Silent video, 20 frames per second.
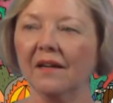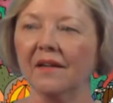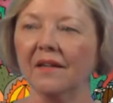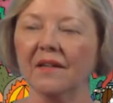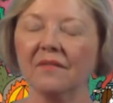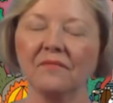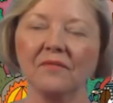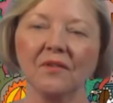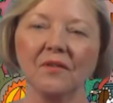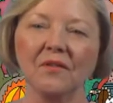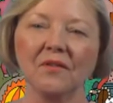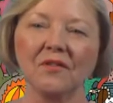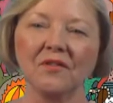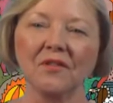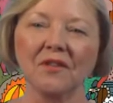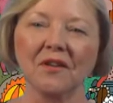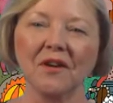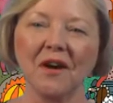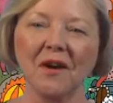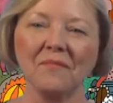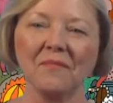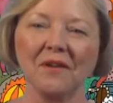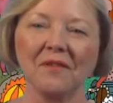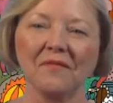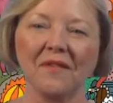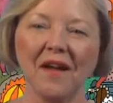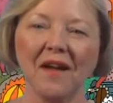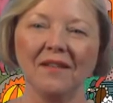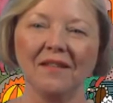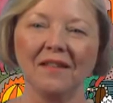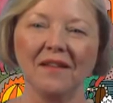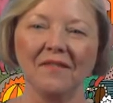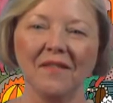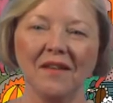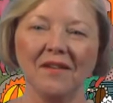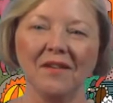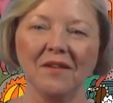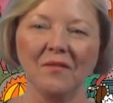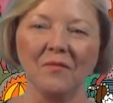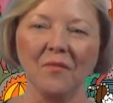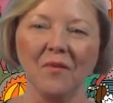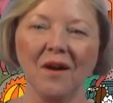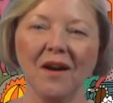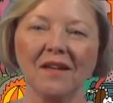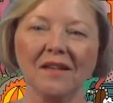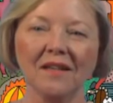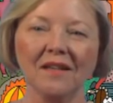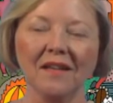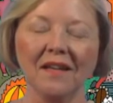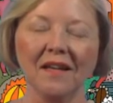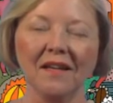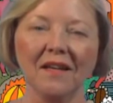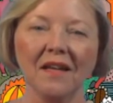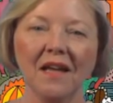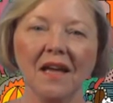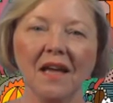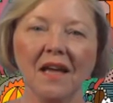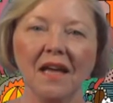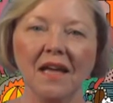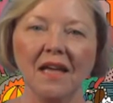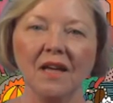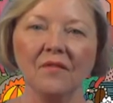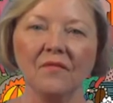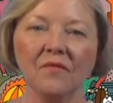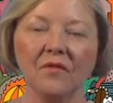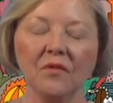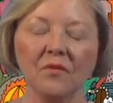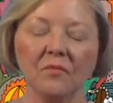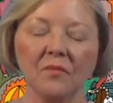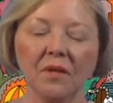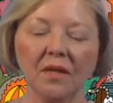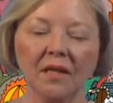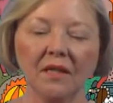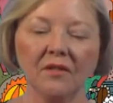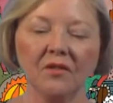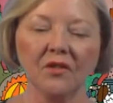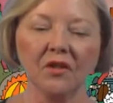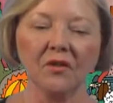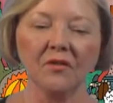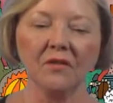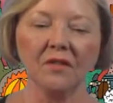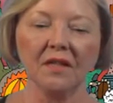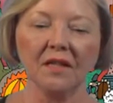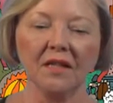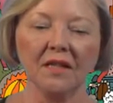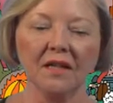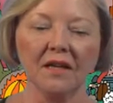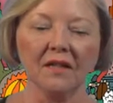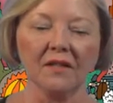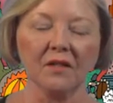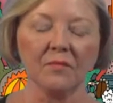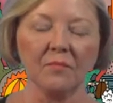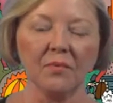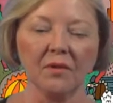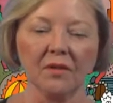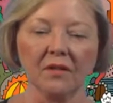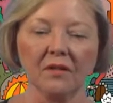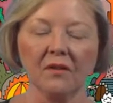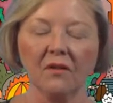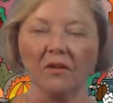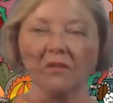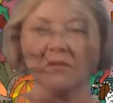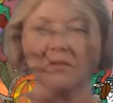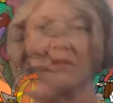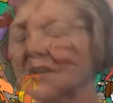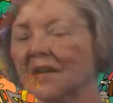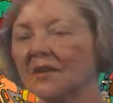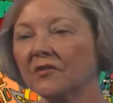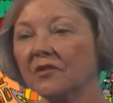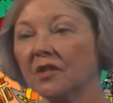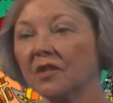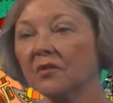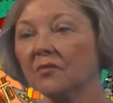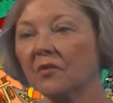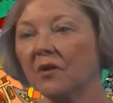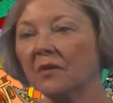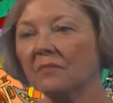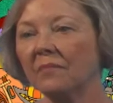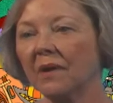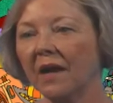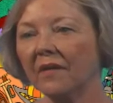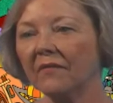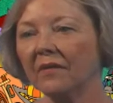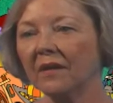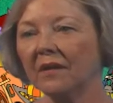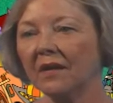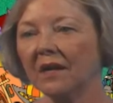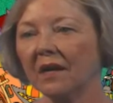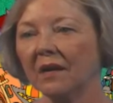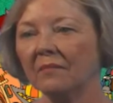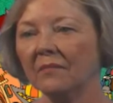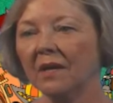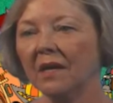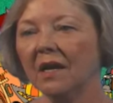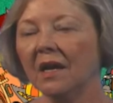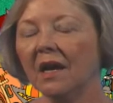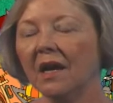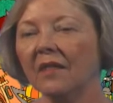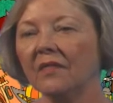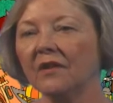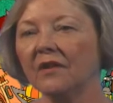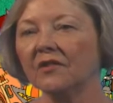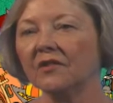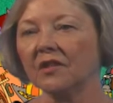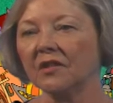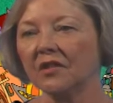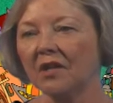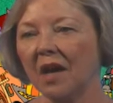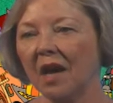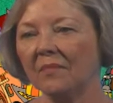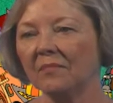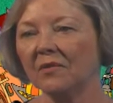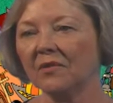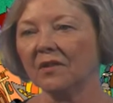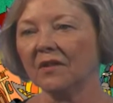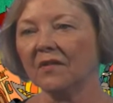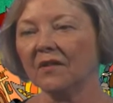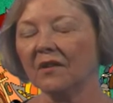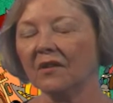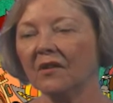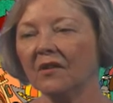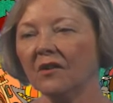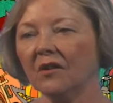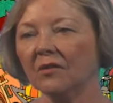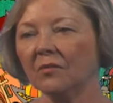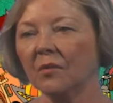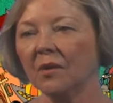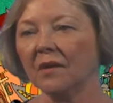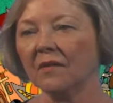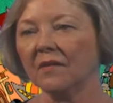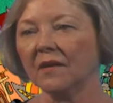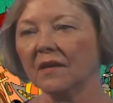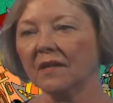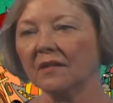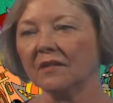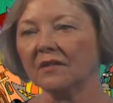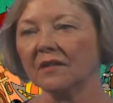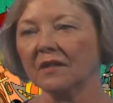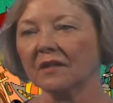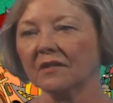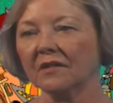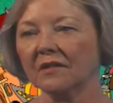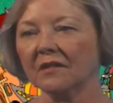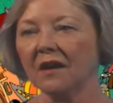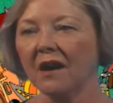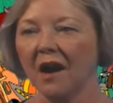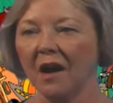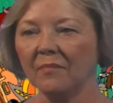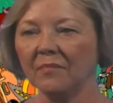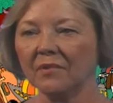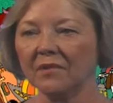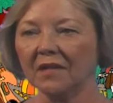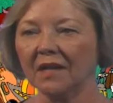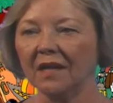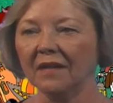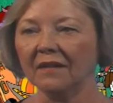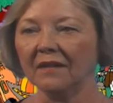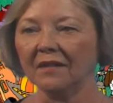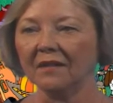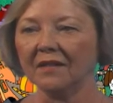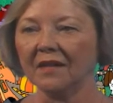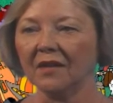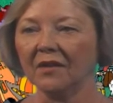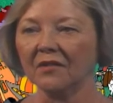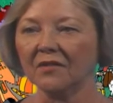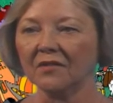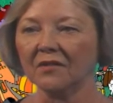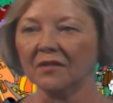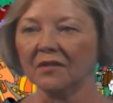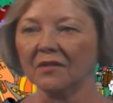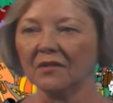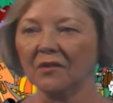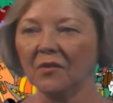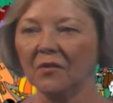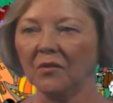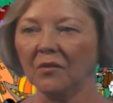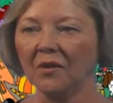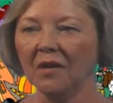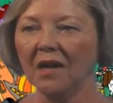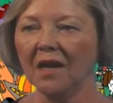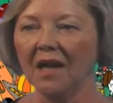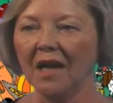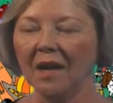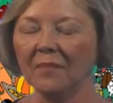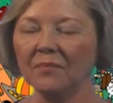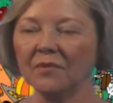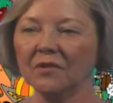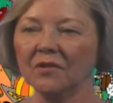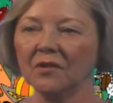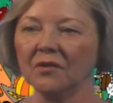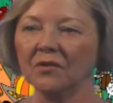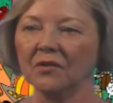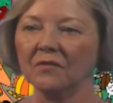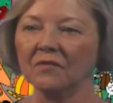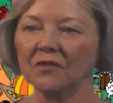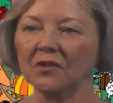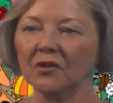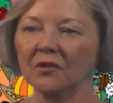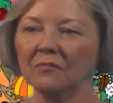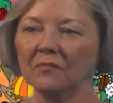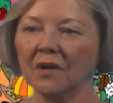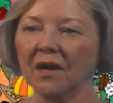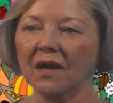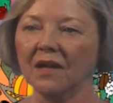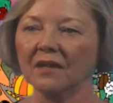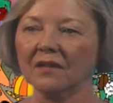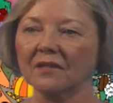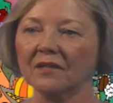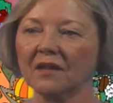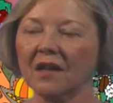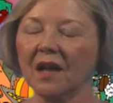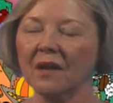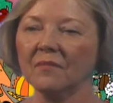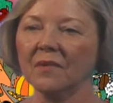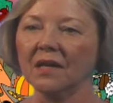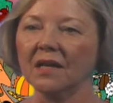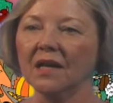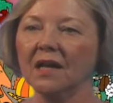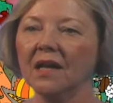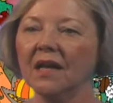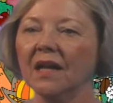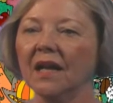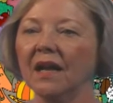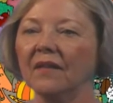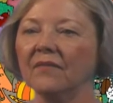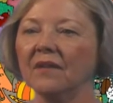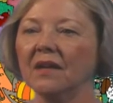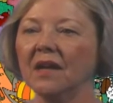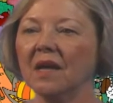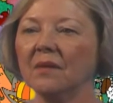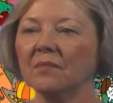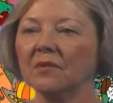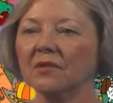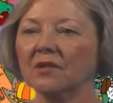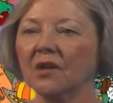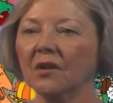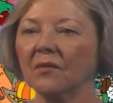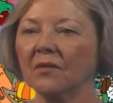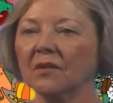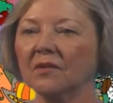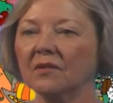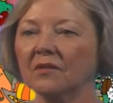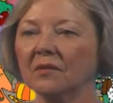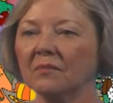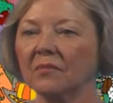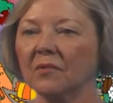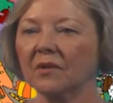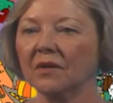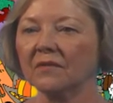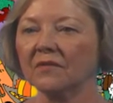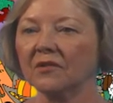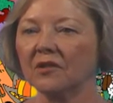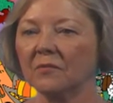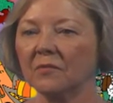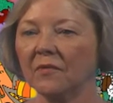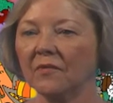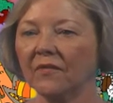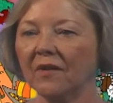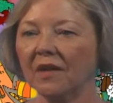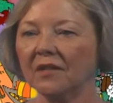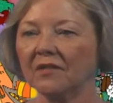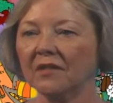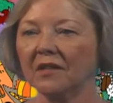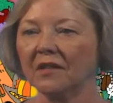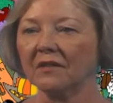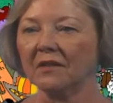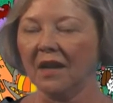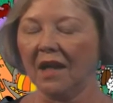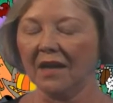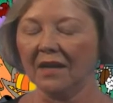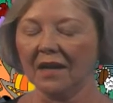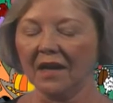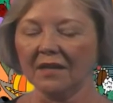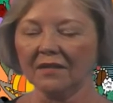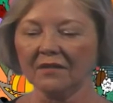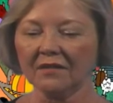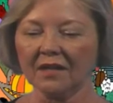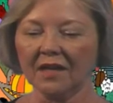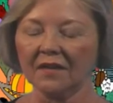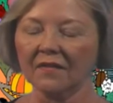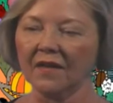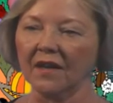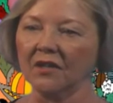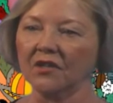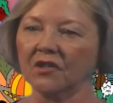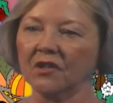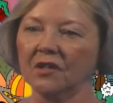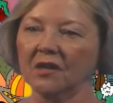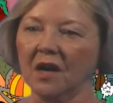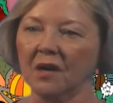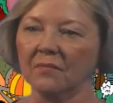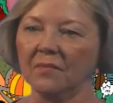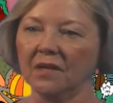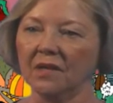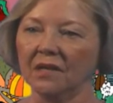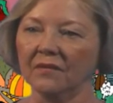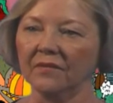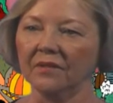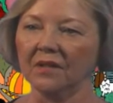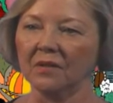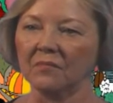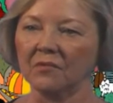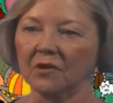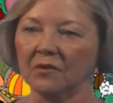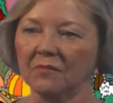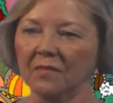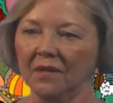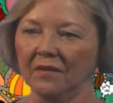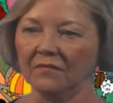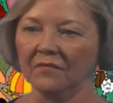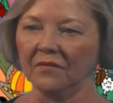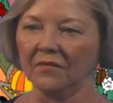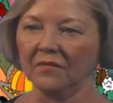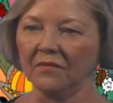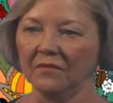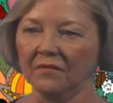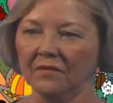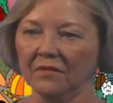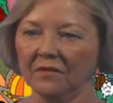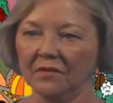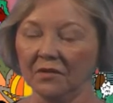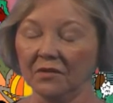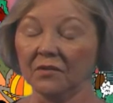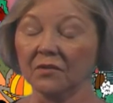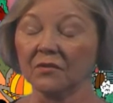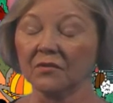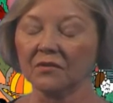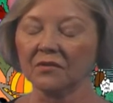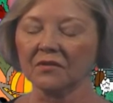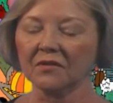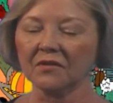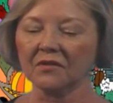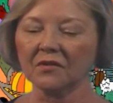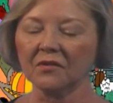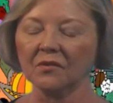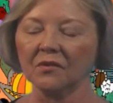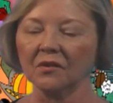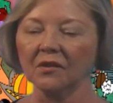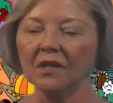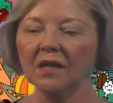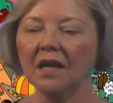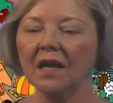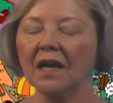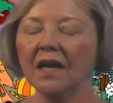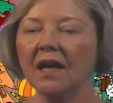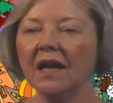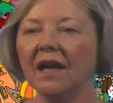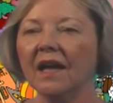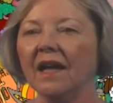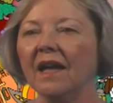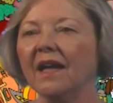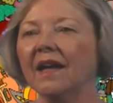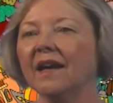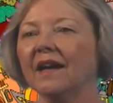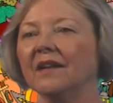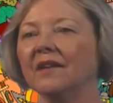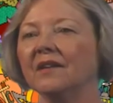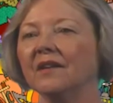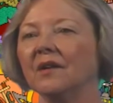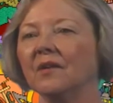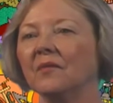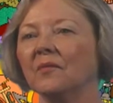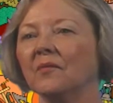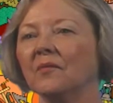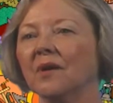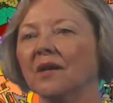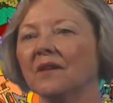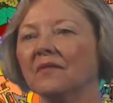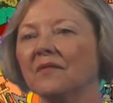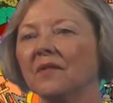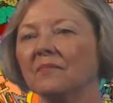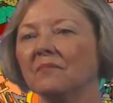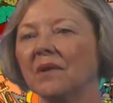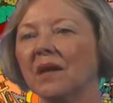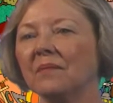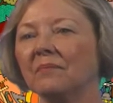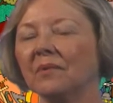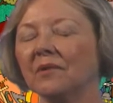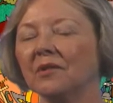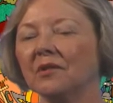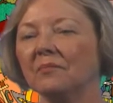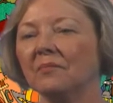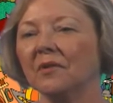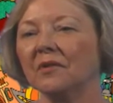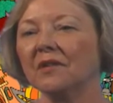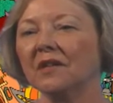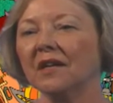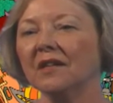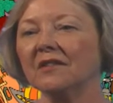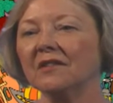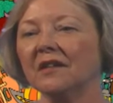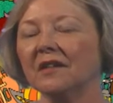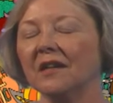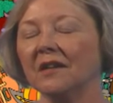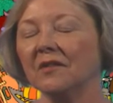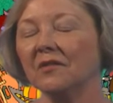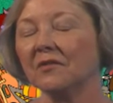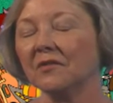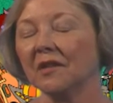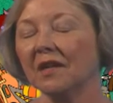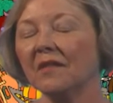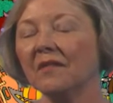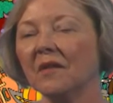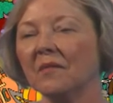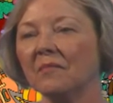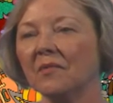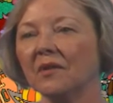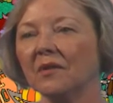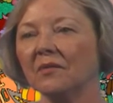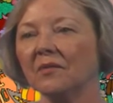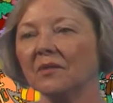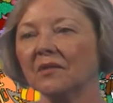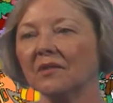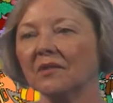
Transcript: influence to Carmel Valley and they didn't want it. And if you read Joan Didion's book called *Slouching Toward Bethlehem, there's a chapter in there called Where the Kissing Stops. And it tells this whole episode of Joan Baez coming and the neighbors going to the Board of Supervising and asking that she not be given the permit for to use the school. And one of the people who protested, who's in the book, was